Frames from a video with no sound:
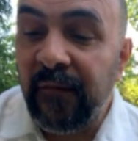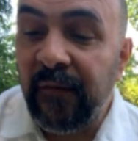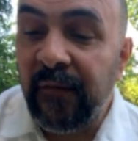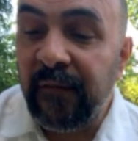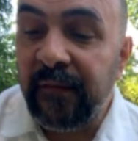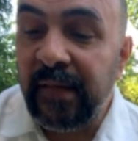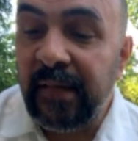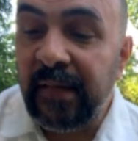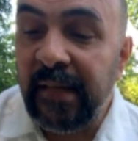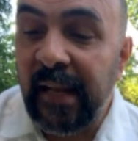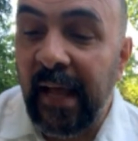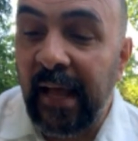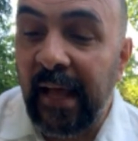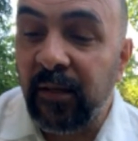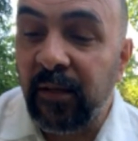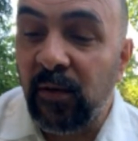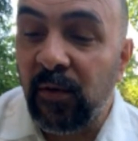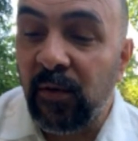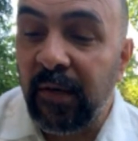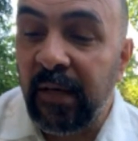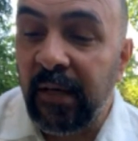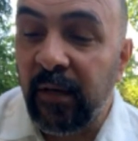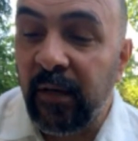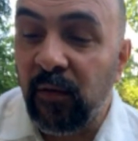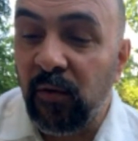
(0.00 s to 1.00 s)
15th
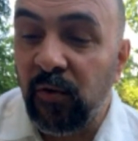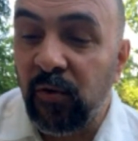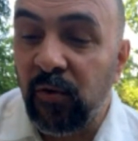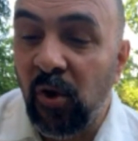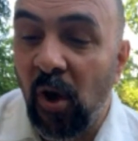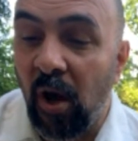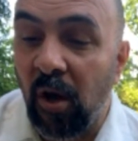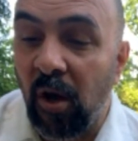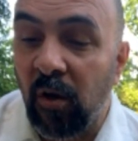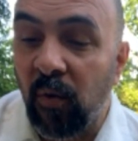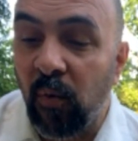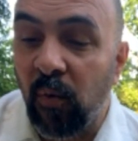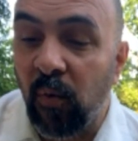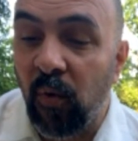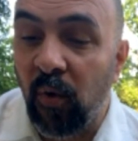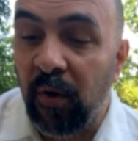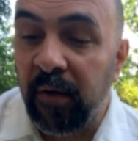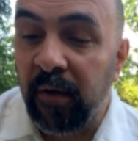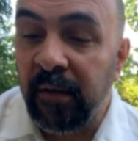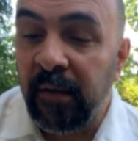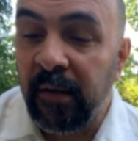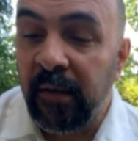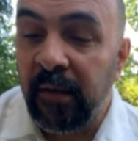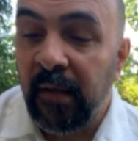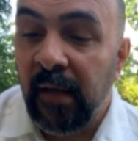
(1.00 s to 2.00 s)
Annual Hero Dog
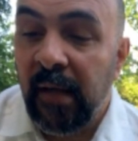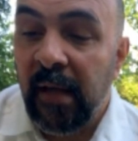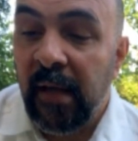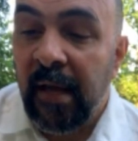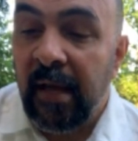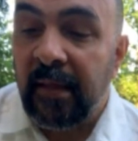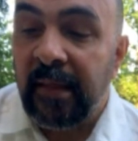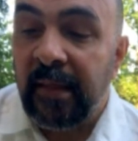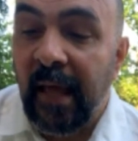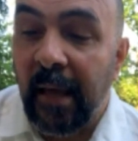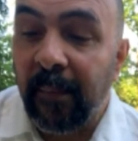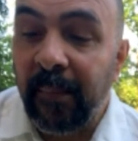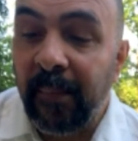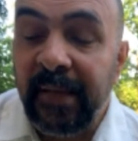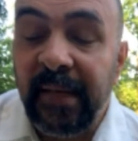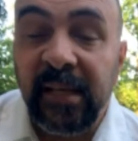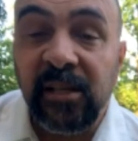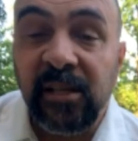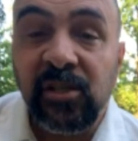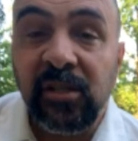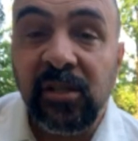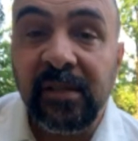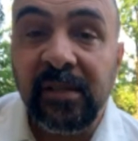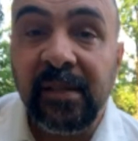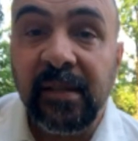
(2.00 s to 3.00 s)
Award
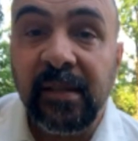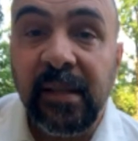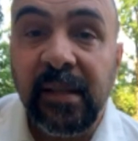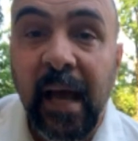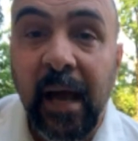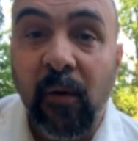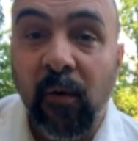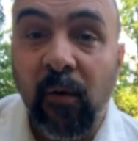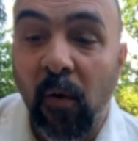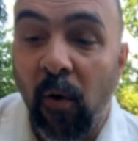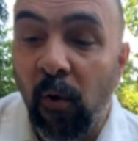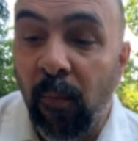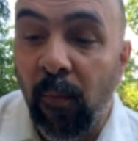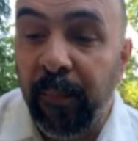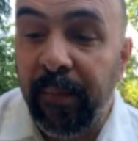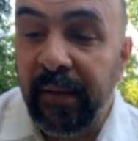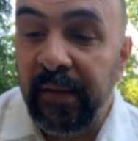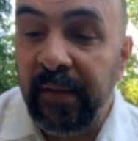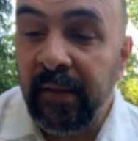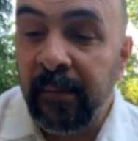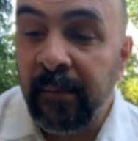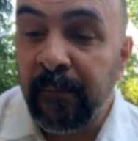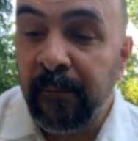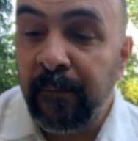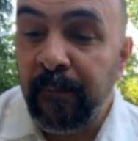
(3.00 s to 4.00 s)
nominations are now
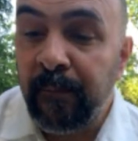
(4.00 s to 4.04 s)
open.